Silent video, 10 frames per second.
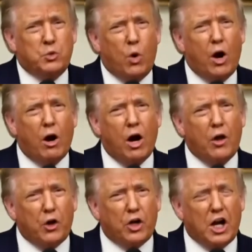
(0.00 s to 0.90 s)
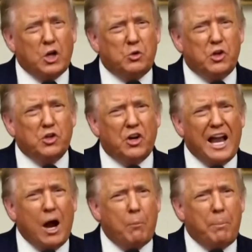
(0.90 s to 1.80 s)
where other countries are
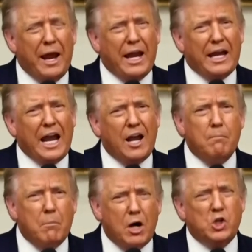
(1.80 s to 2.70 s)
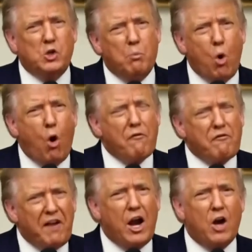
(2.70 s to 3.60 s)
now paying a much more
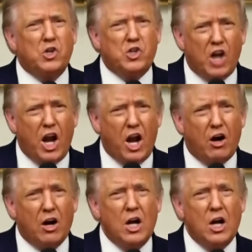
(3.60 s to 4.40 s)
fair share.